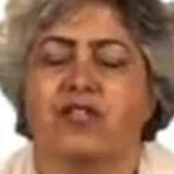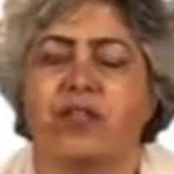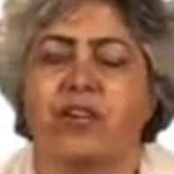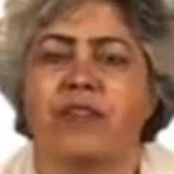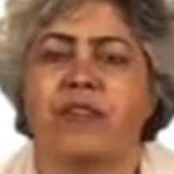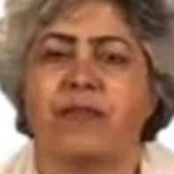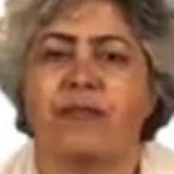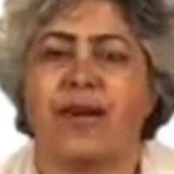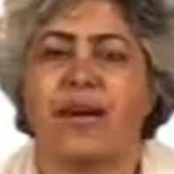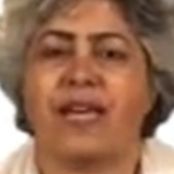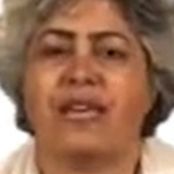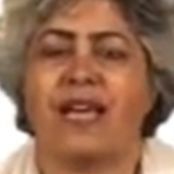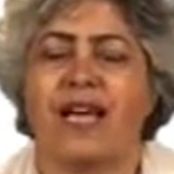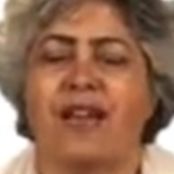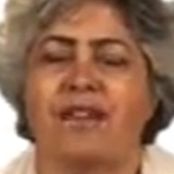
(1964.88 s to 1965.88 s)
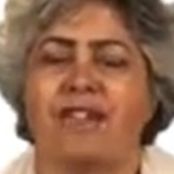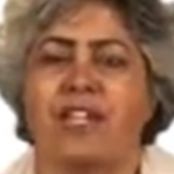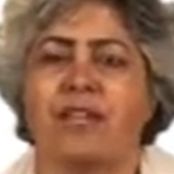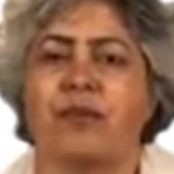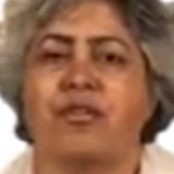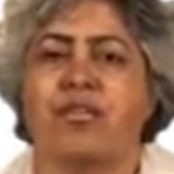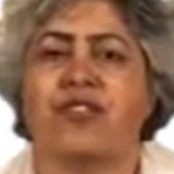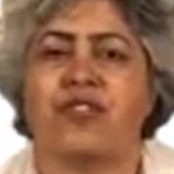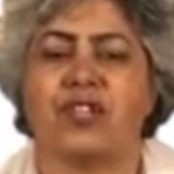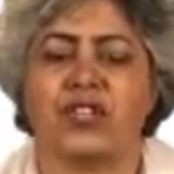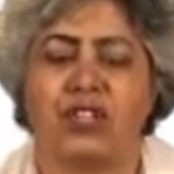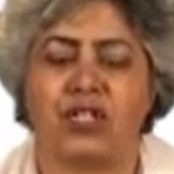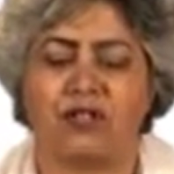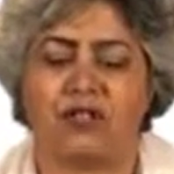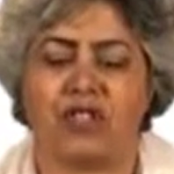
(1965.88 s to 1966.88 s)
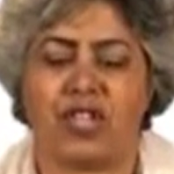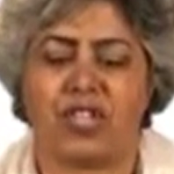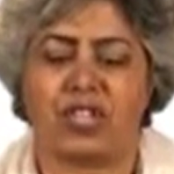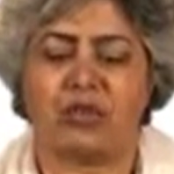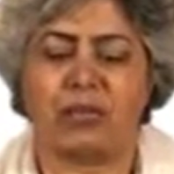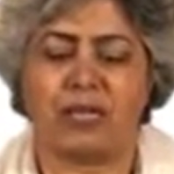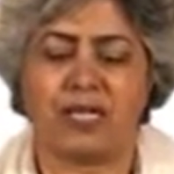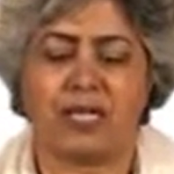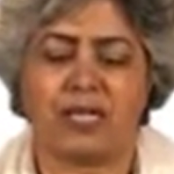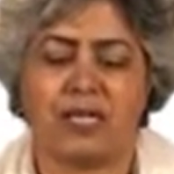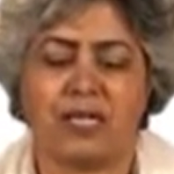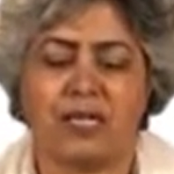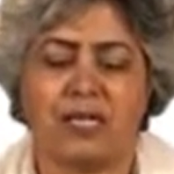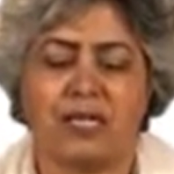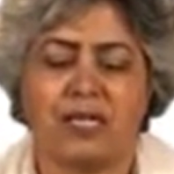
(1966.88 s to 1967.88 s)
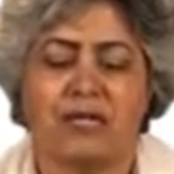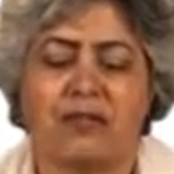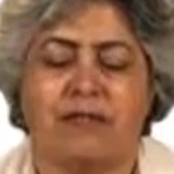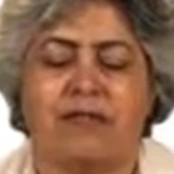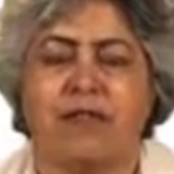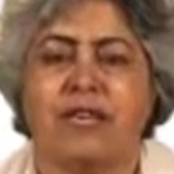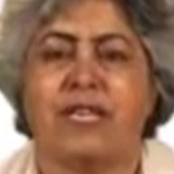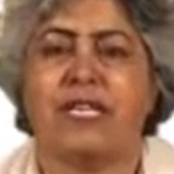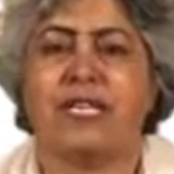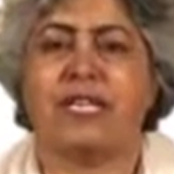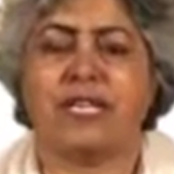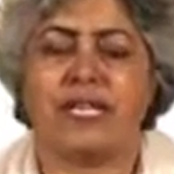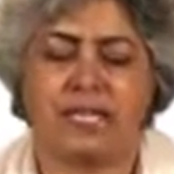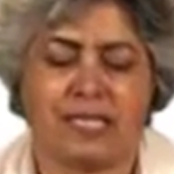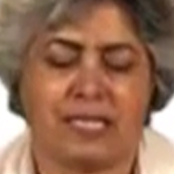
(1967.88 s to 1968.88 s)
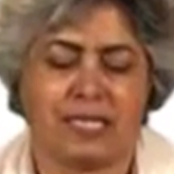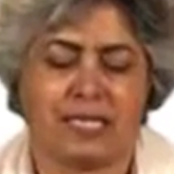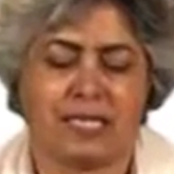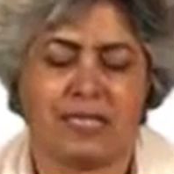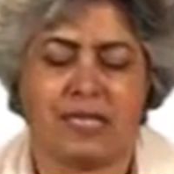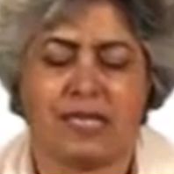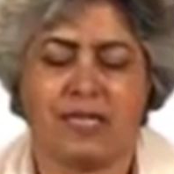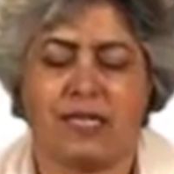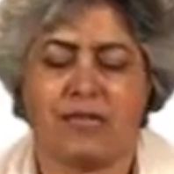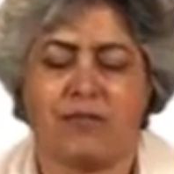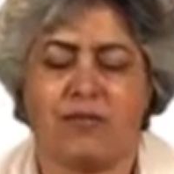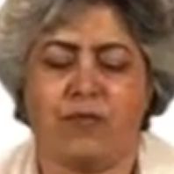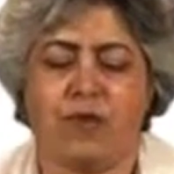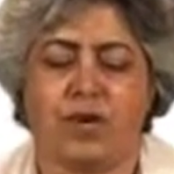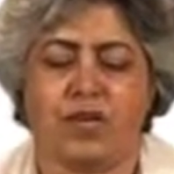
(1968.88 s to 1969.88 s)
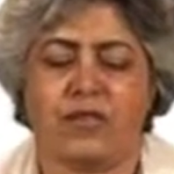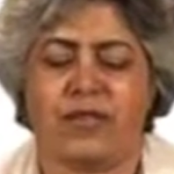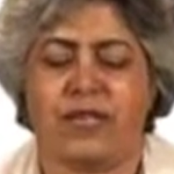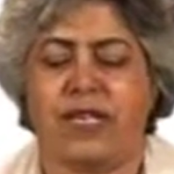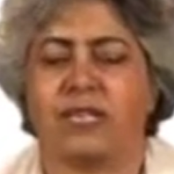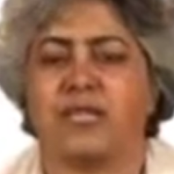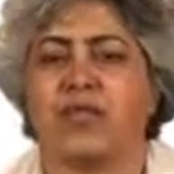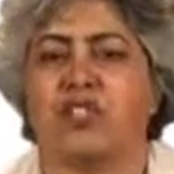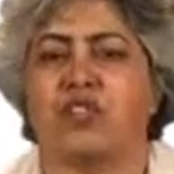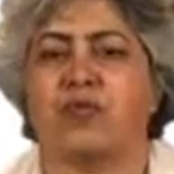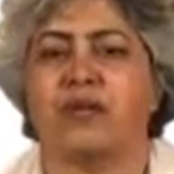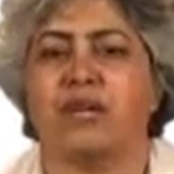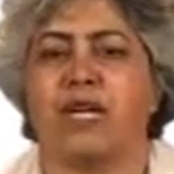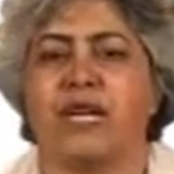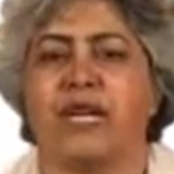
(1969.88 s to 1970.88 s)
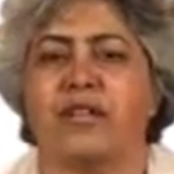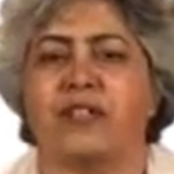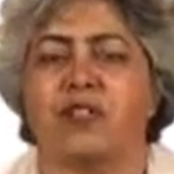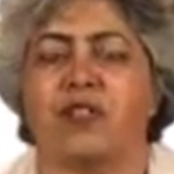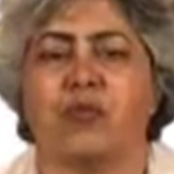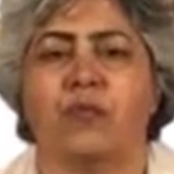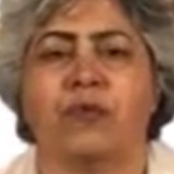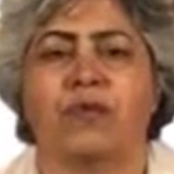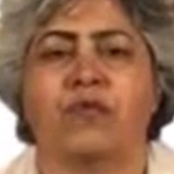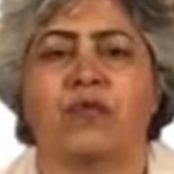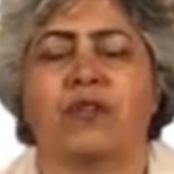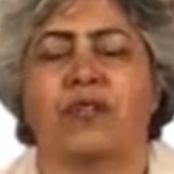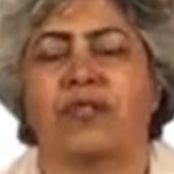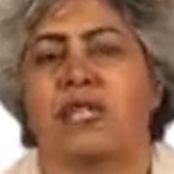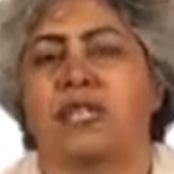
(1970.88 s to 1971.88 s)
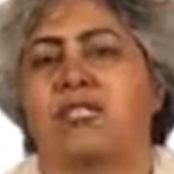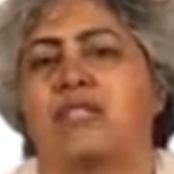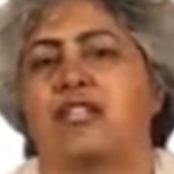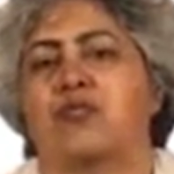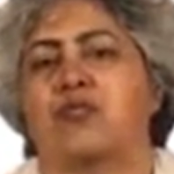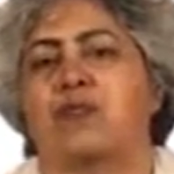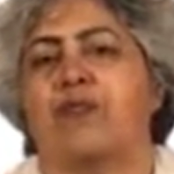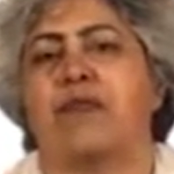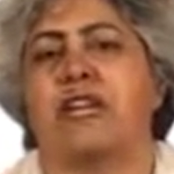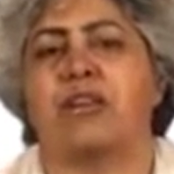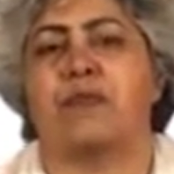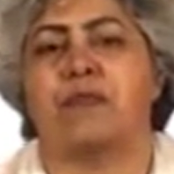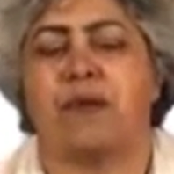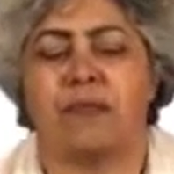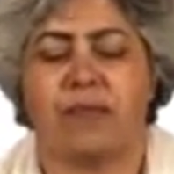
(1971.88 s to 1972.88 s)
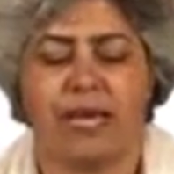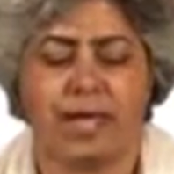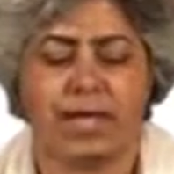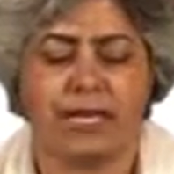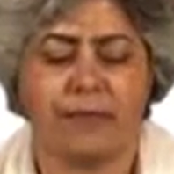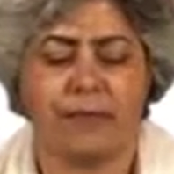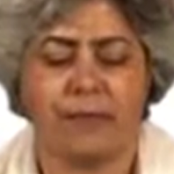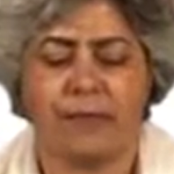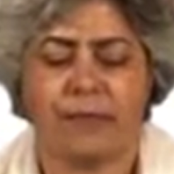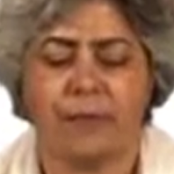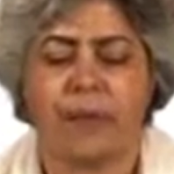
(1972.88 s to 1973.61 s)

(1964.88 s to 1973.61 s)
So if a man have that penetration of judgment, where he can discern what things are to be laid open, what things are to be made public,